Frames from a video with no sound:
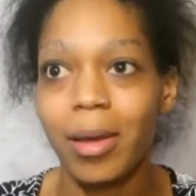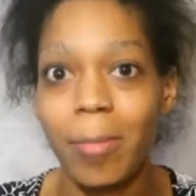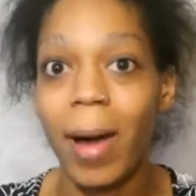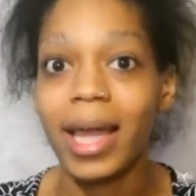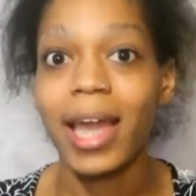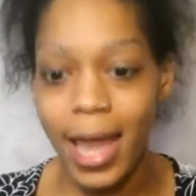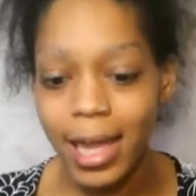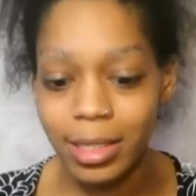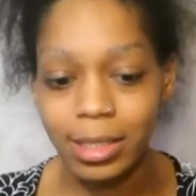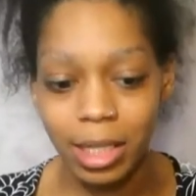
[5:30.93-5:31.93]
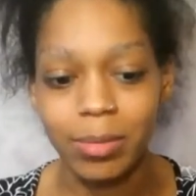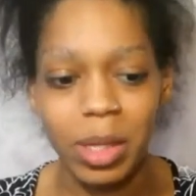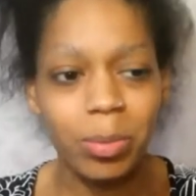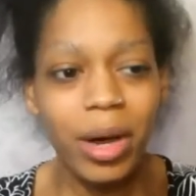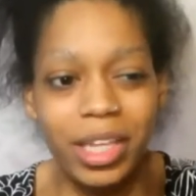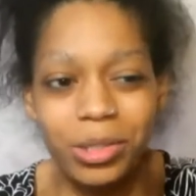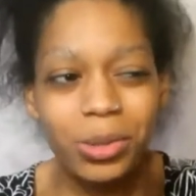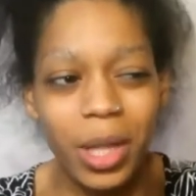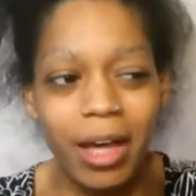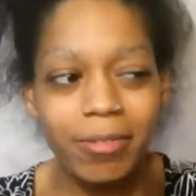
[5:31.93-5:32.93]
my head is telling me, but you
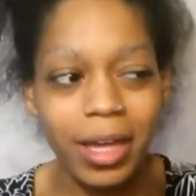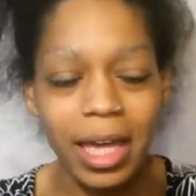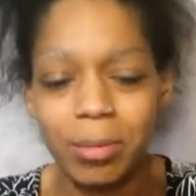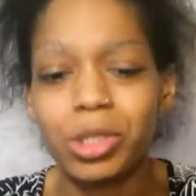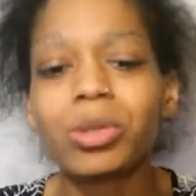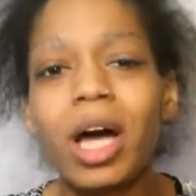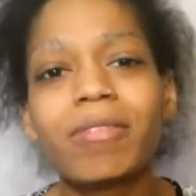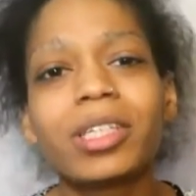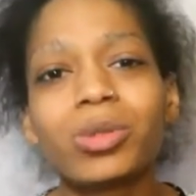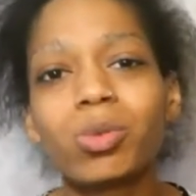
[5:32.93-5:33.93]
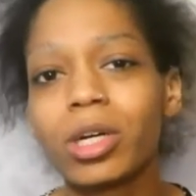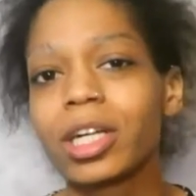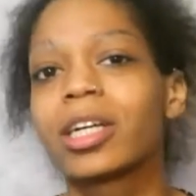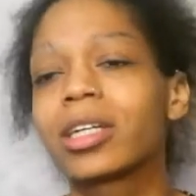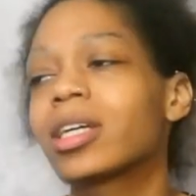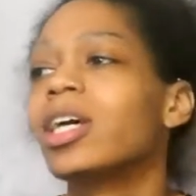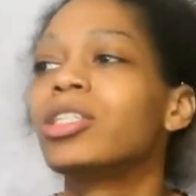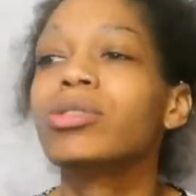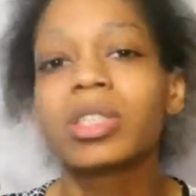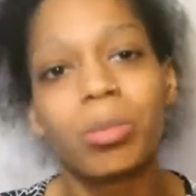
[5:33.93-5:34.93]
love him, you love his work,
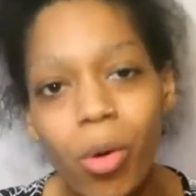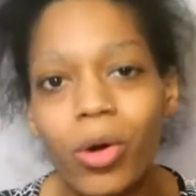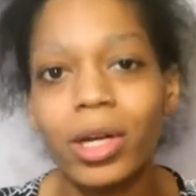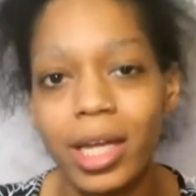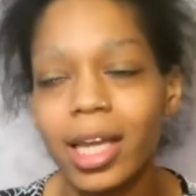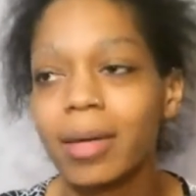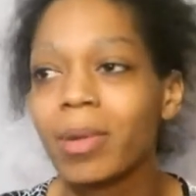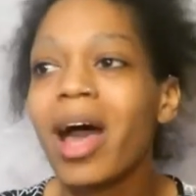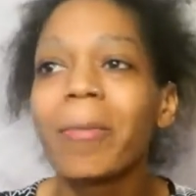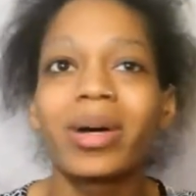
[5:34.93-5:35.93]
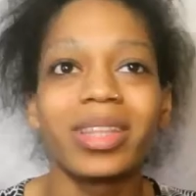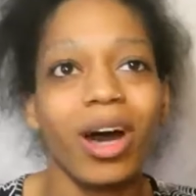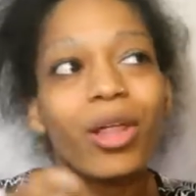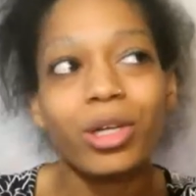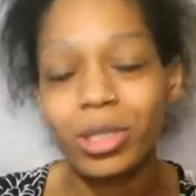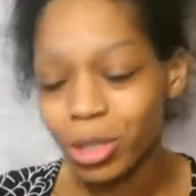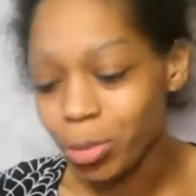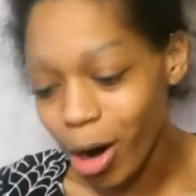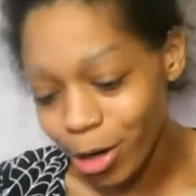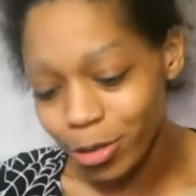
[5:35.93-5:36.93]
you support him. But the other little
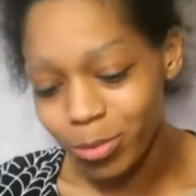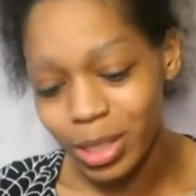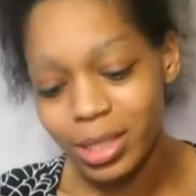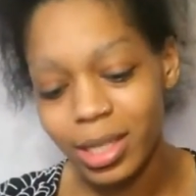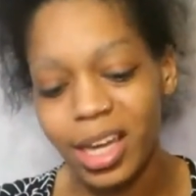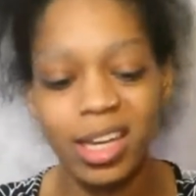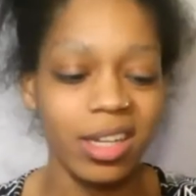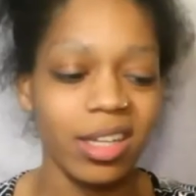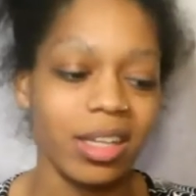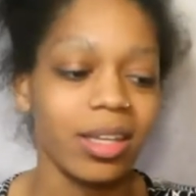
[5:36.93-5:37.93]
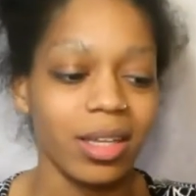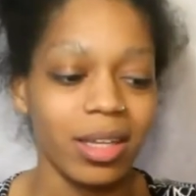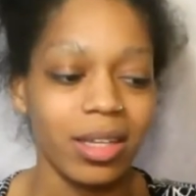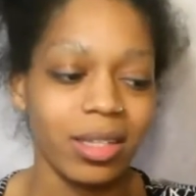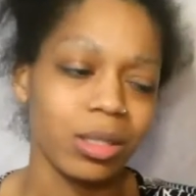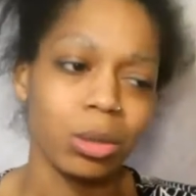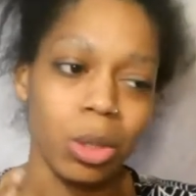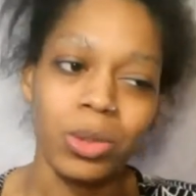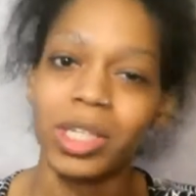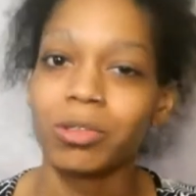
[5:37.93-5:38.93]
part of me is like,
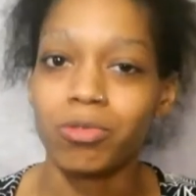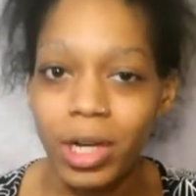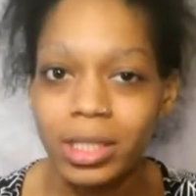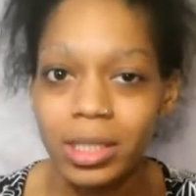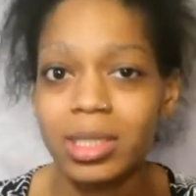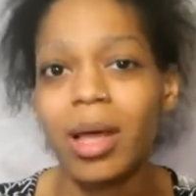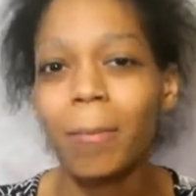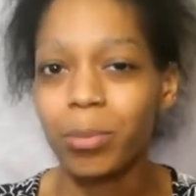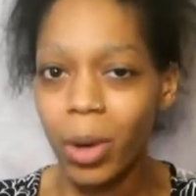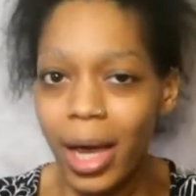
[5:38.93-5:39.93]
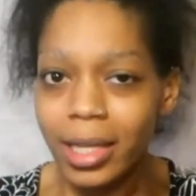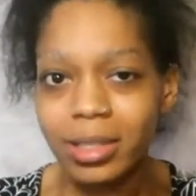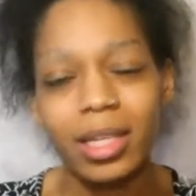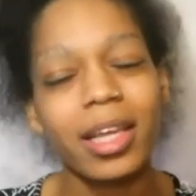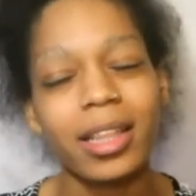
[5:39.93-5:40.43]
low-key racist. But